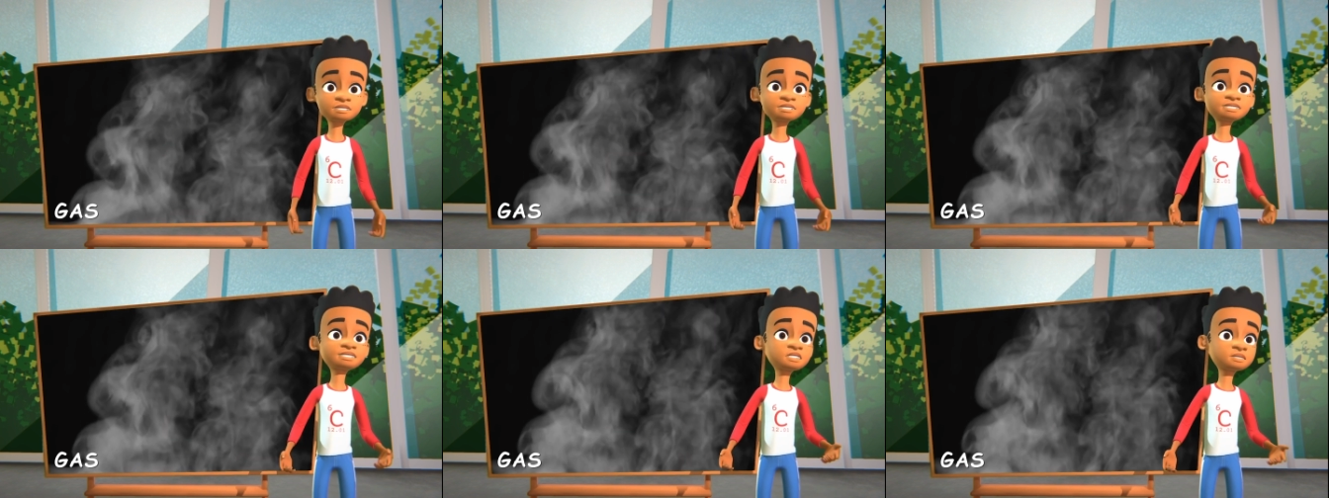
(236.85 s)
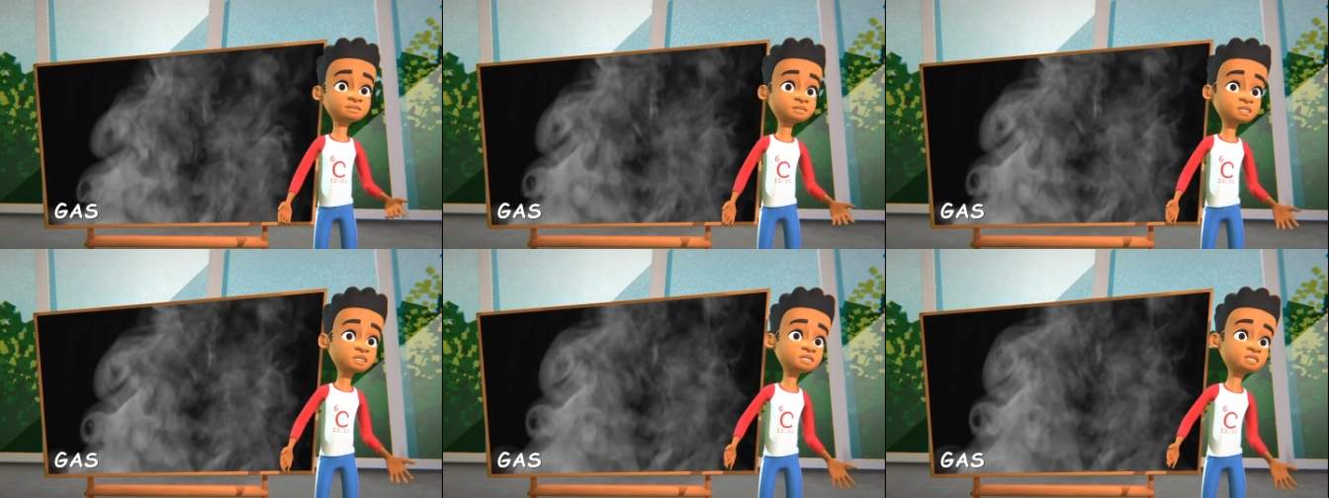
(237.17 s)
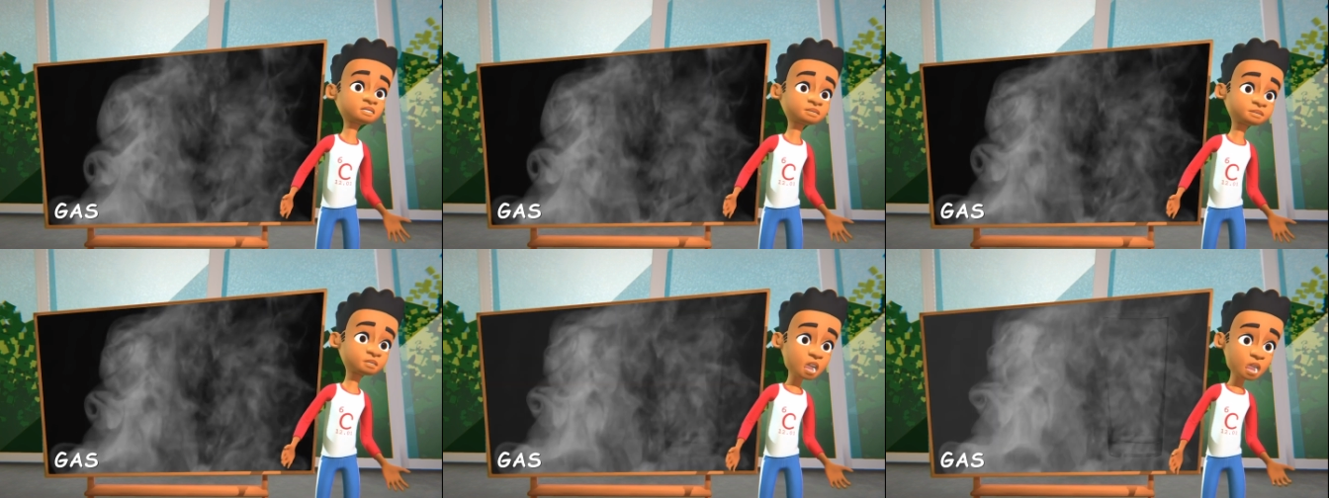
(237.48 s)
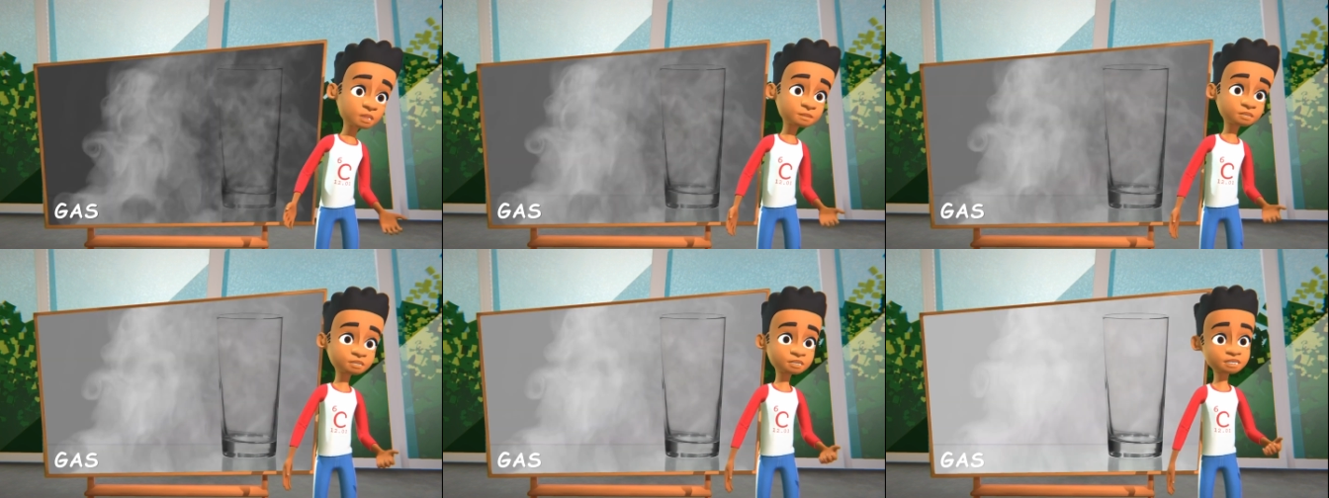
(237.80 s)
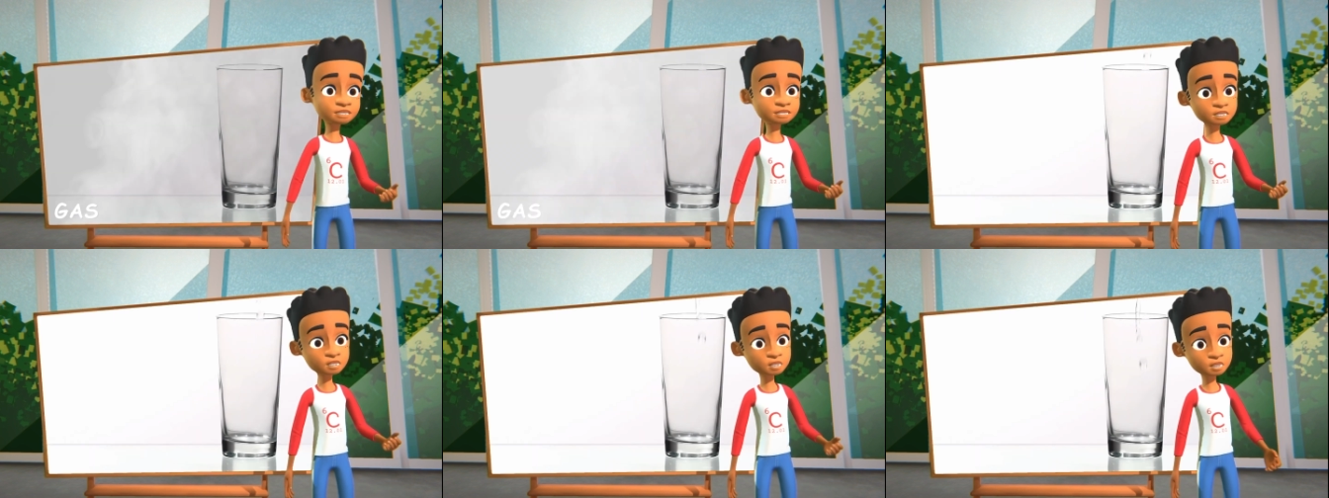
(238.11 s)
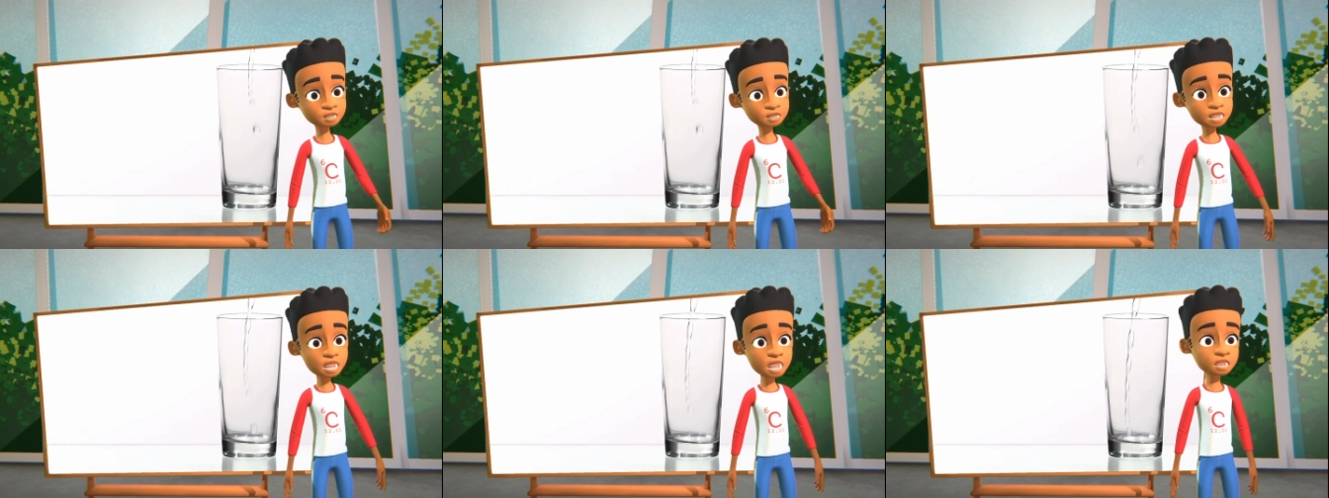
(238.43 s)
The simplest properties to
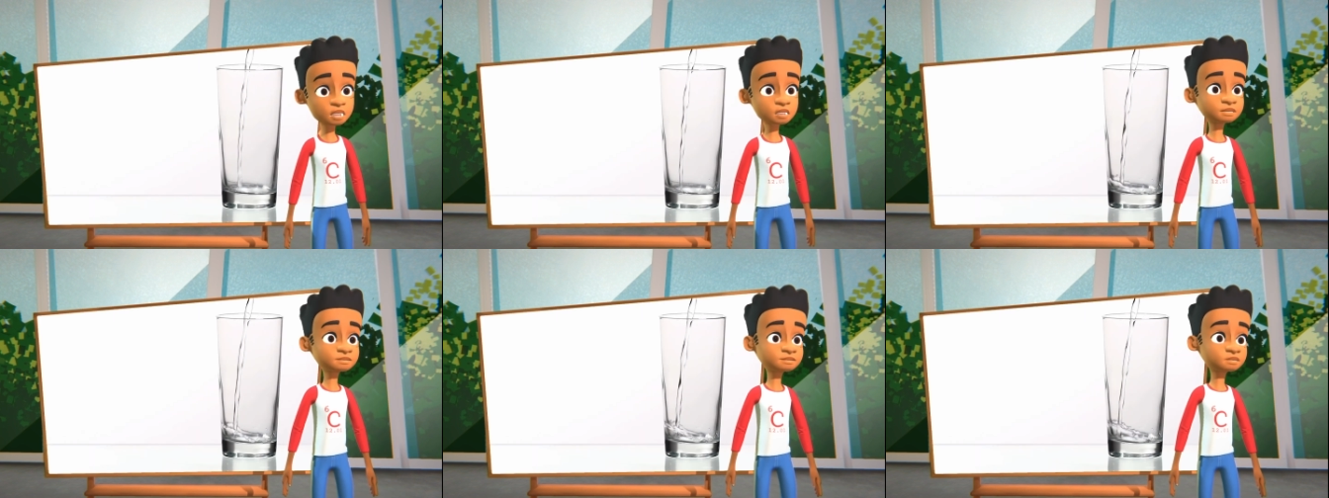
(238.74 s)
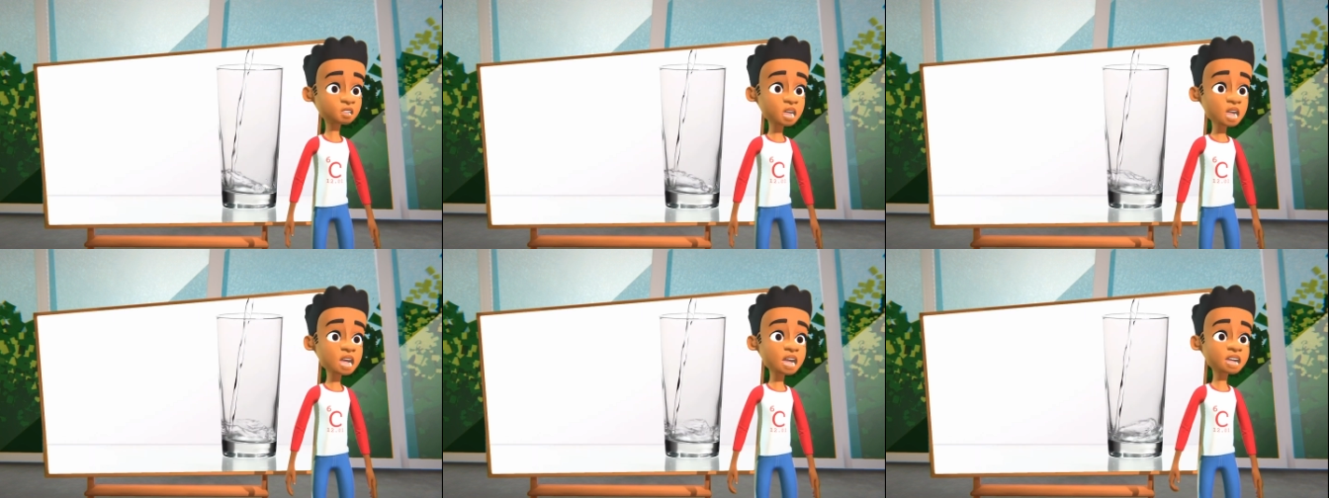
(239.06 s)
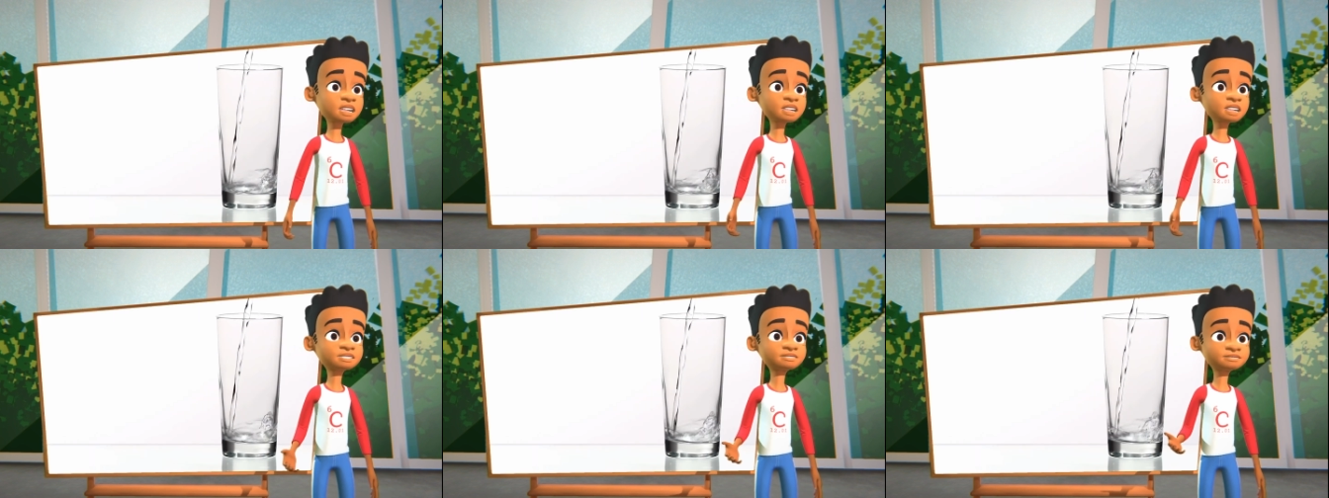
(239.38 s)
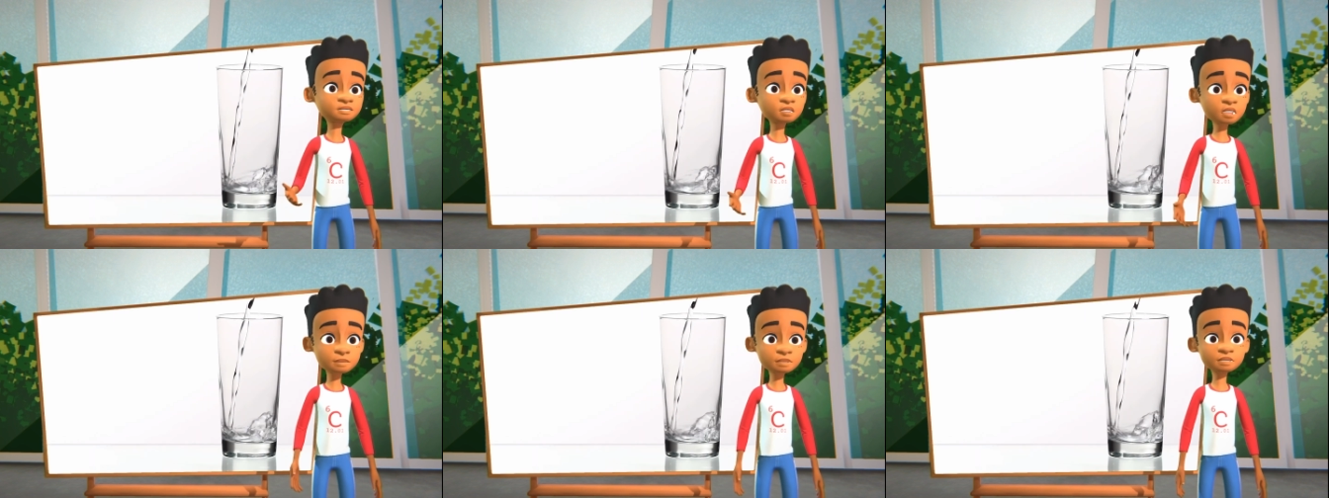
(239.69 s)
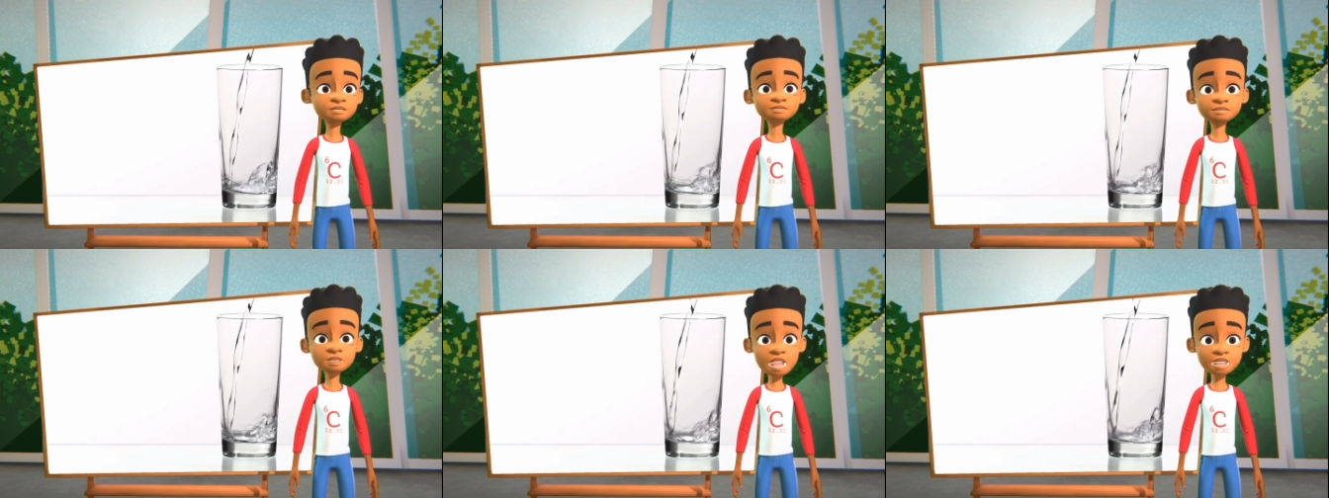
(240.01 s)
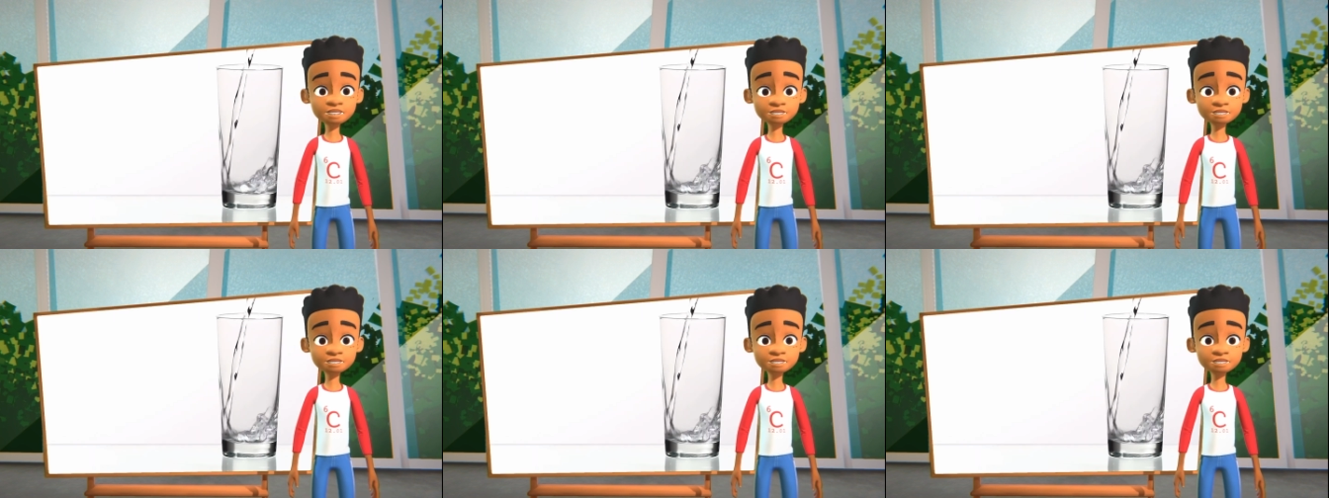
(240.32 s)
look at for any form of